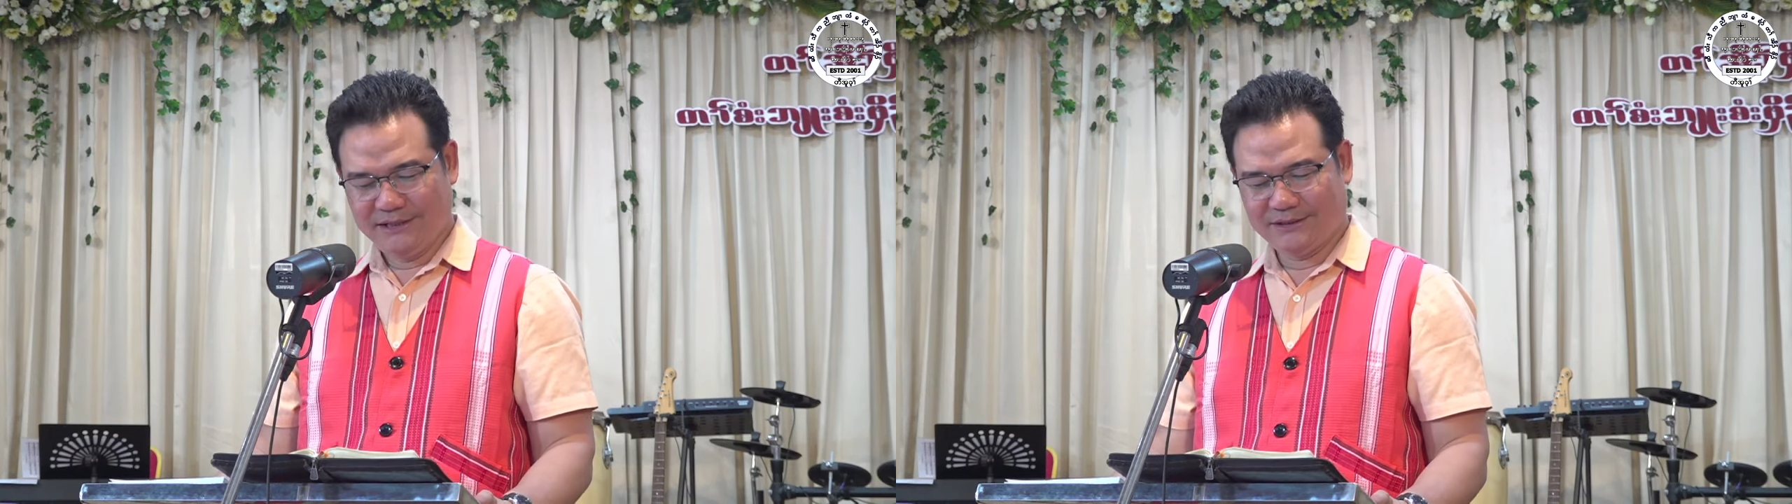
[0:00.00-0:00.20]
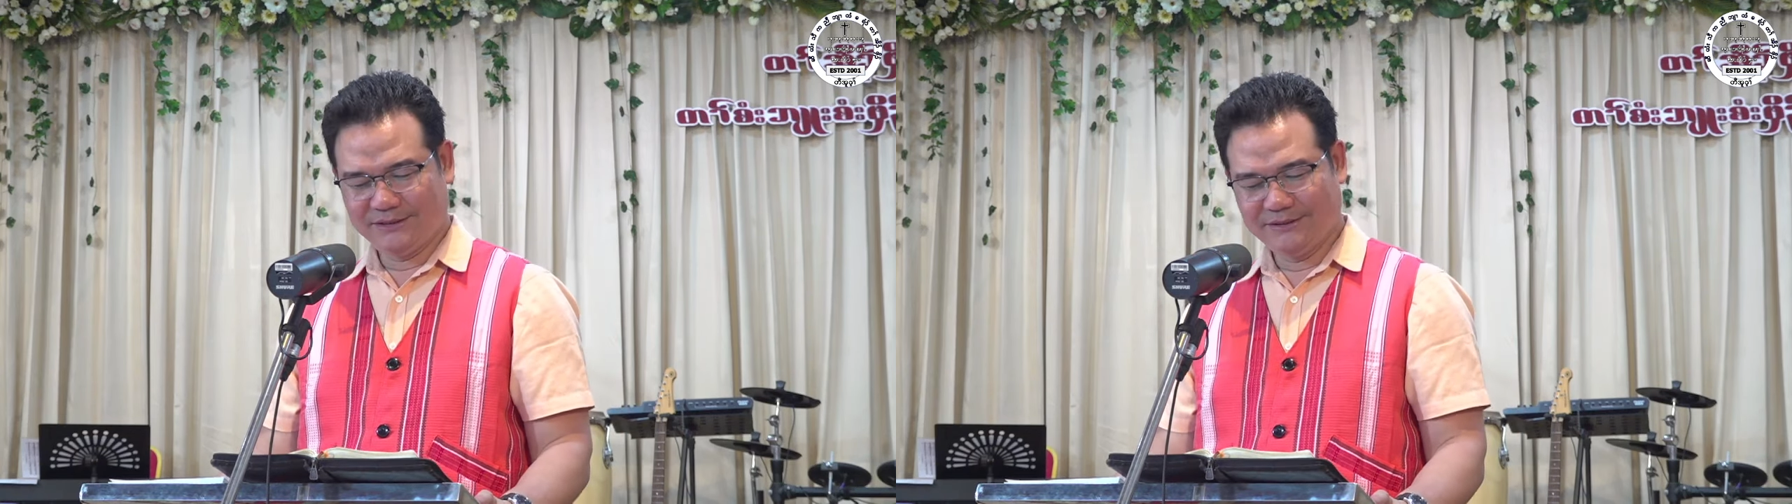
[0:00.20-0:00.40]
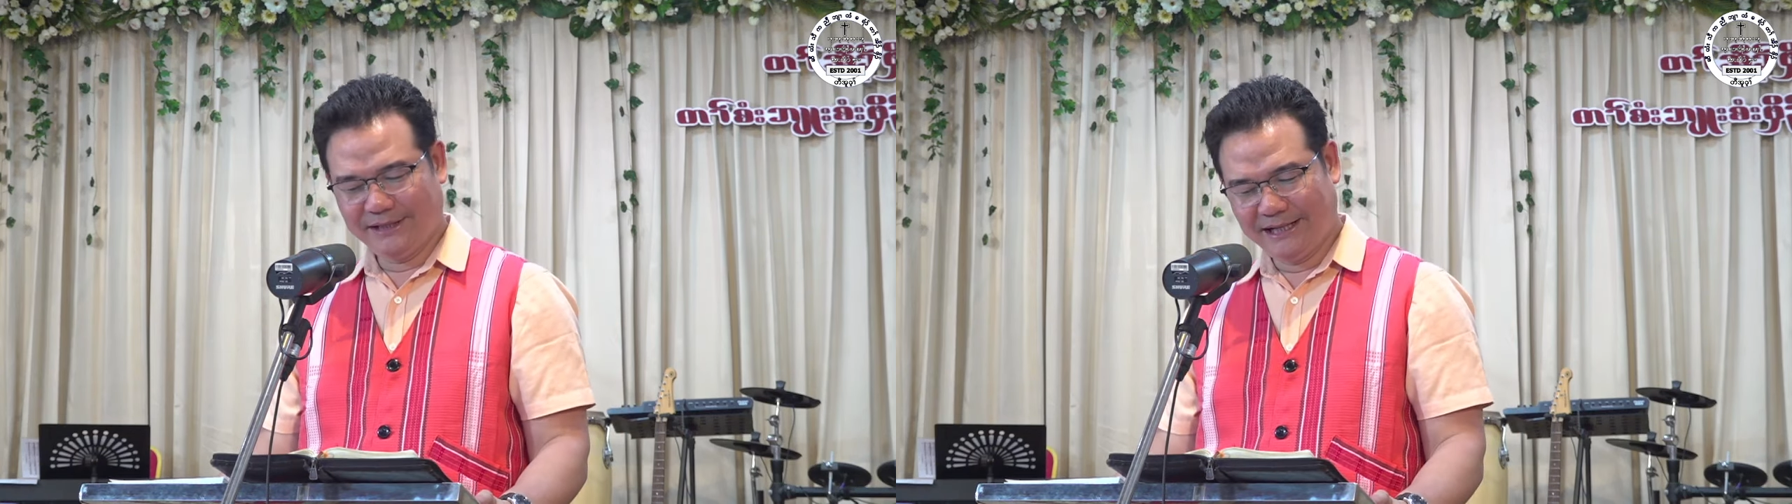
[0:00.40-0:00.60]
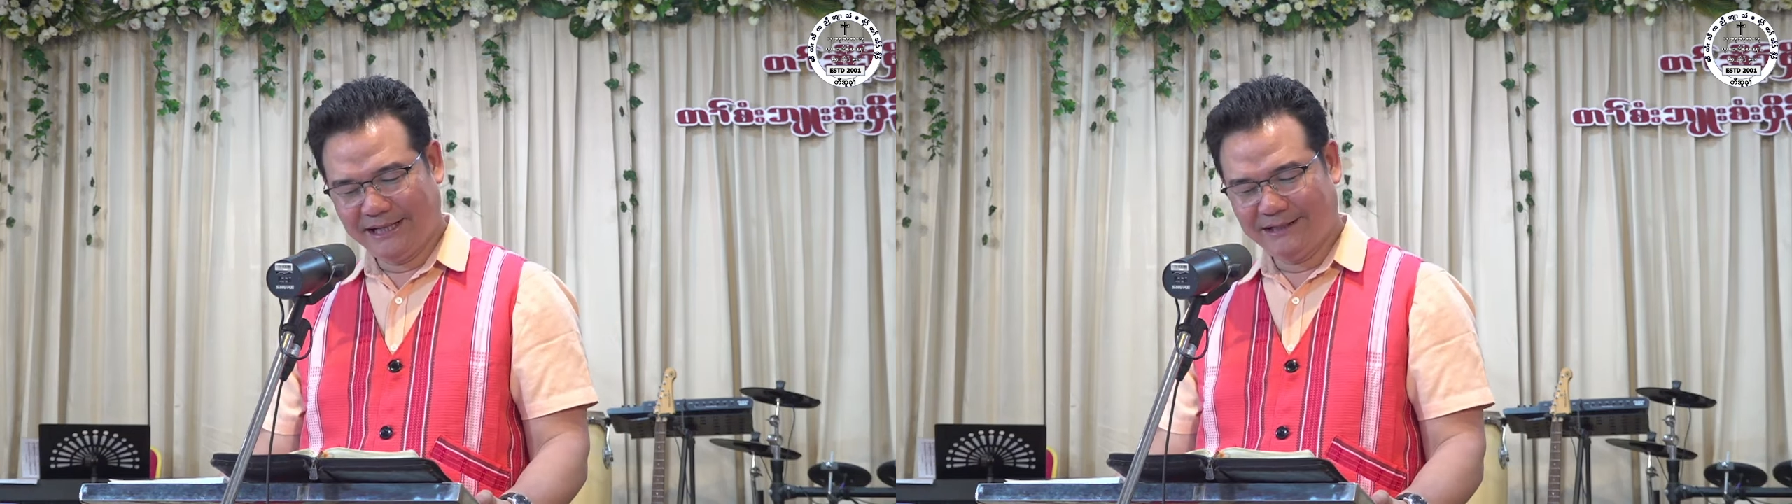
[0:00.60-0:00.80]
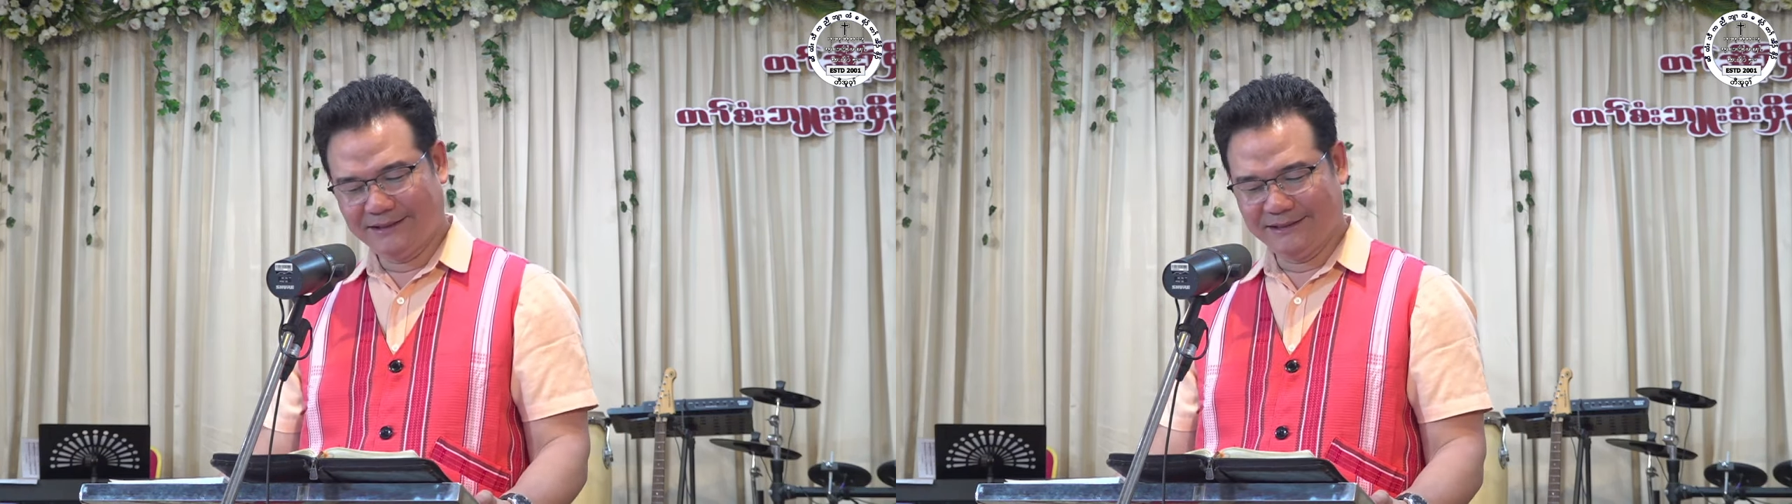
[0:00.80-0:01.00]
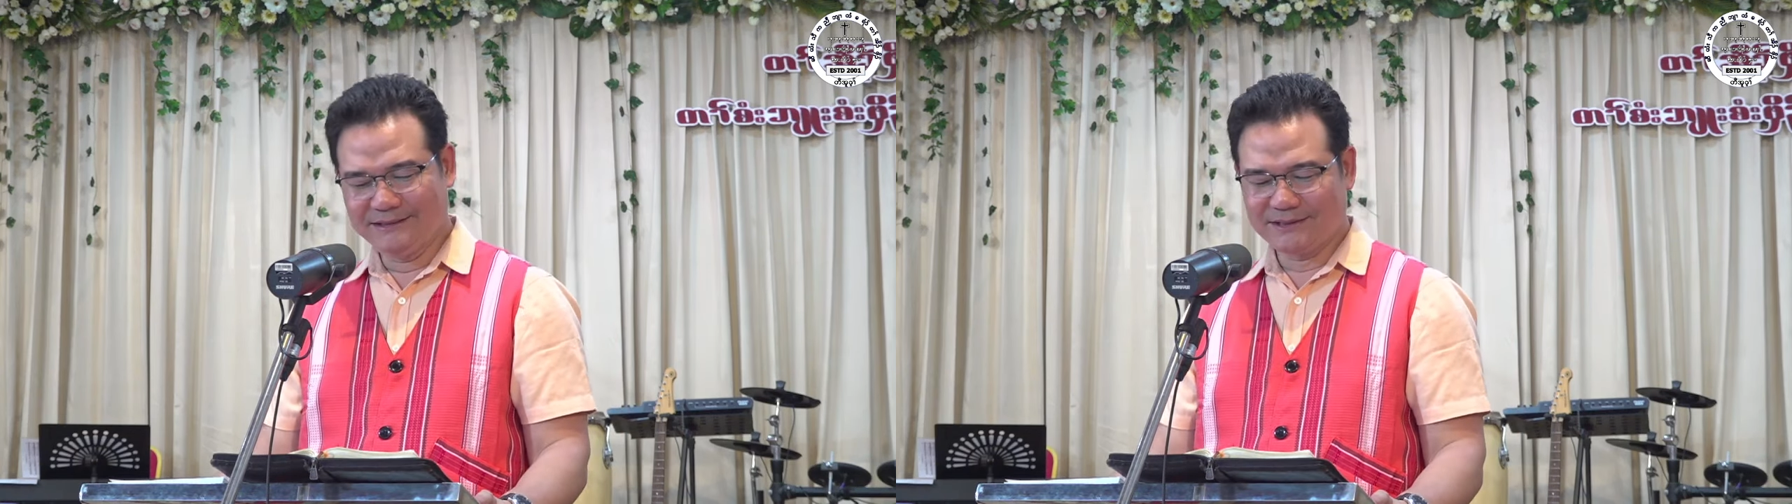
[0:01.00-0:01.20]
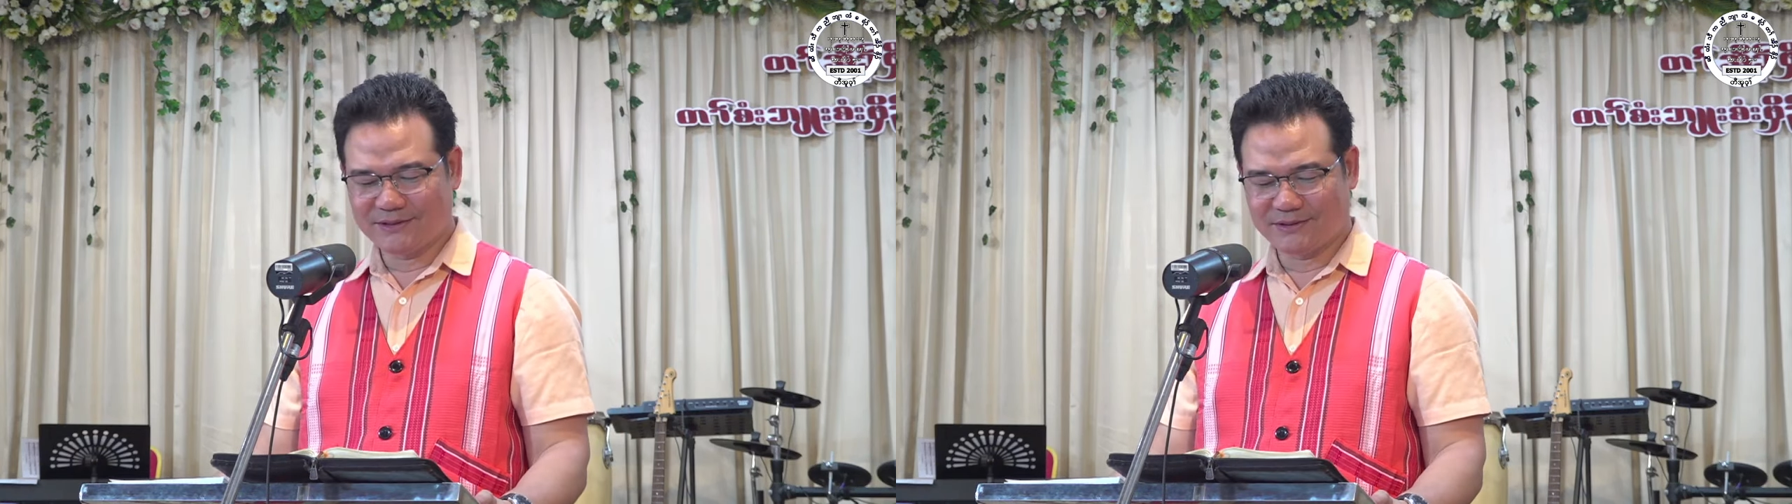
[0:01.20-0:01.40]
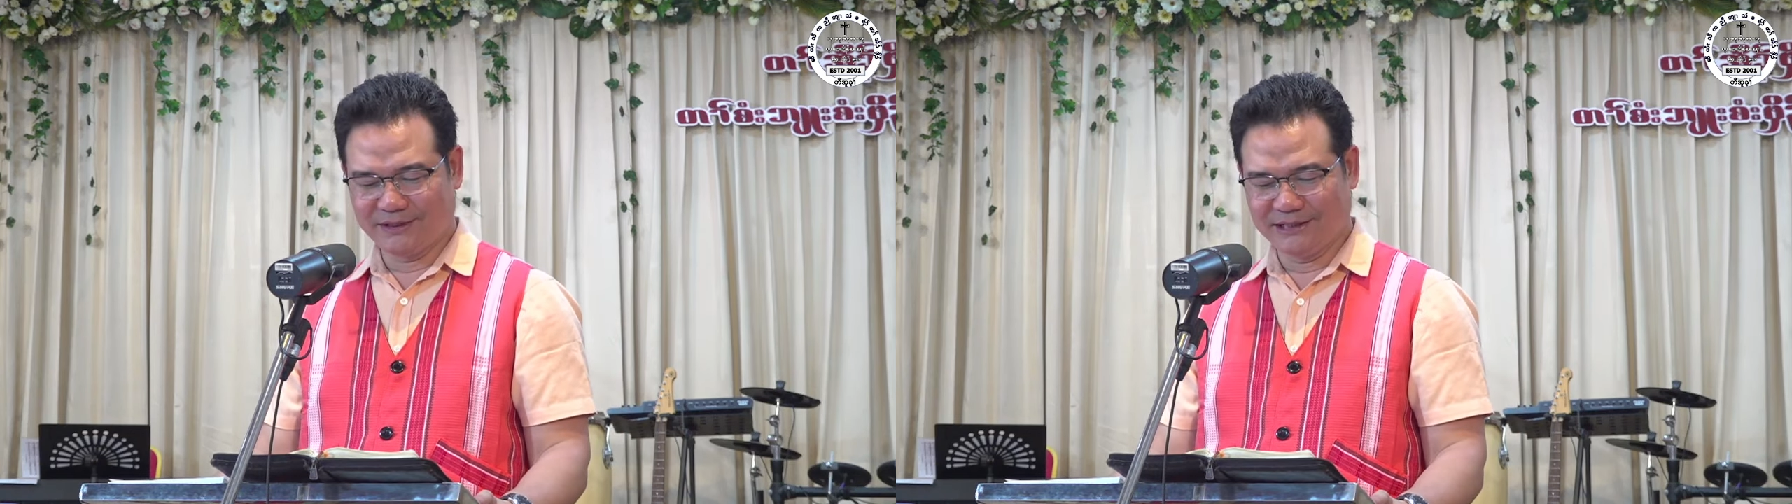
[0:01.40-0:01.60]
Do you a hello,
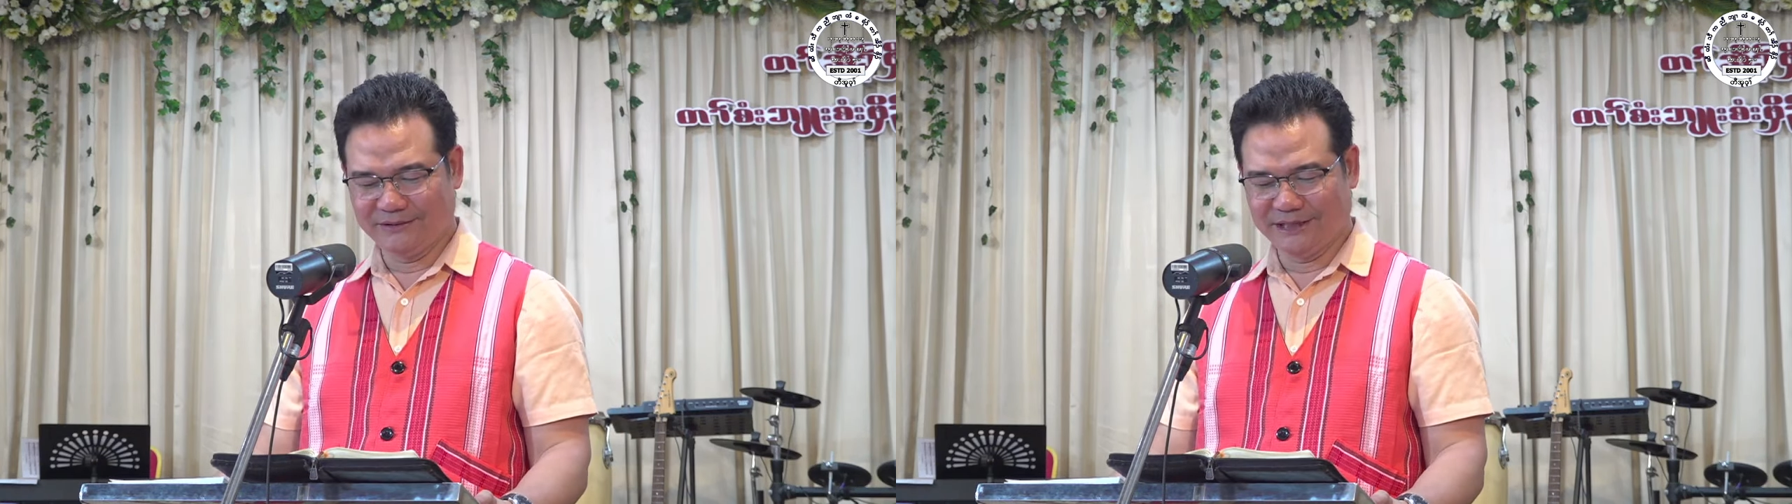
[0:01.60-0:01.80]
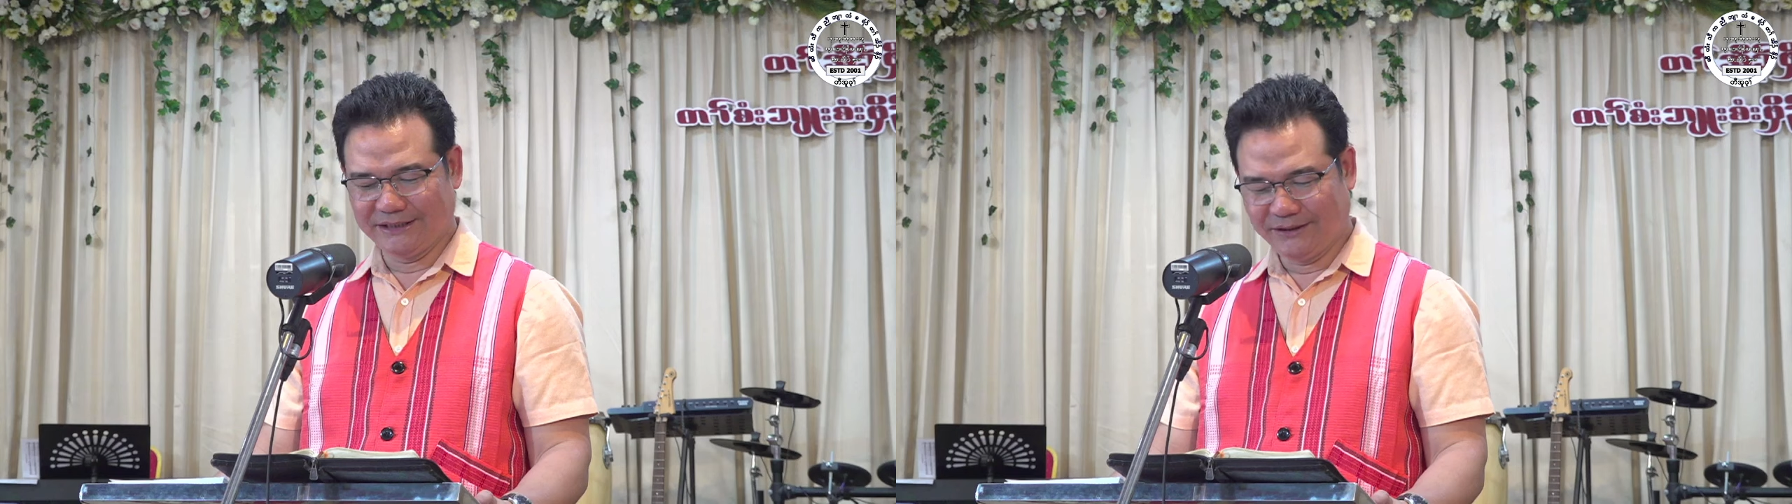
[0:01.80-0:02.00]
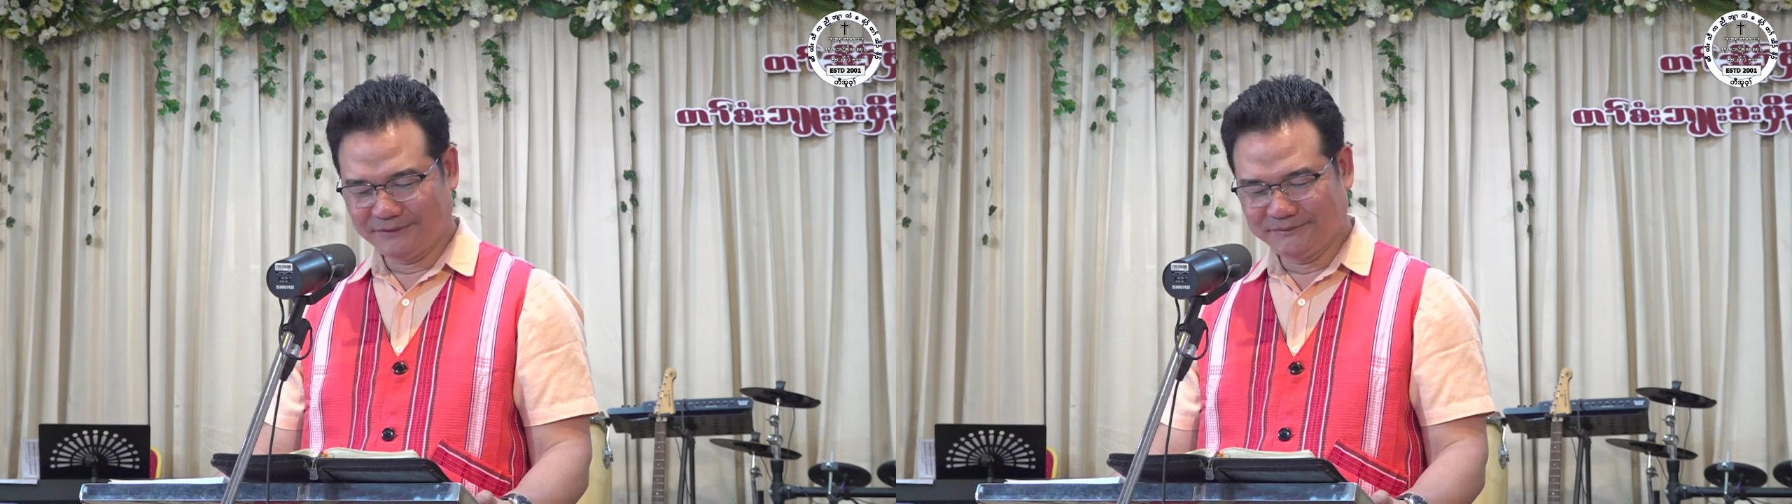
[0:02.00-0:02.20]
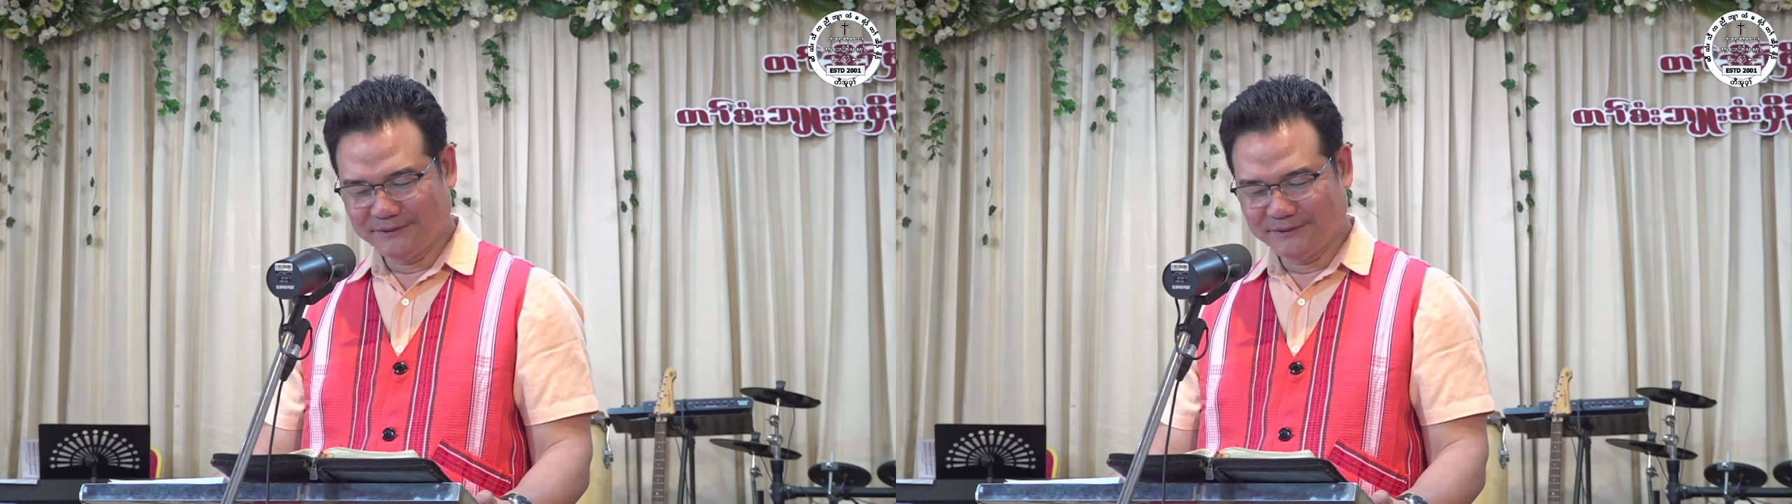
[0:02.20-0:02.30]
Saluni dog?